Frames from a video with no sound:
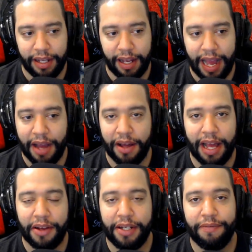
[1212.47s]

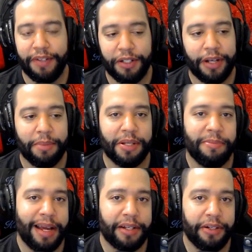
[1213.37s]
how did video games
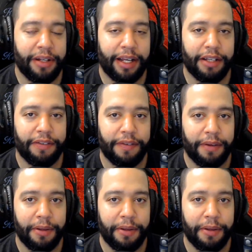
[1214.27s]
impact your life?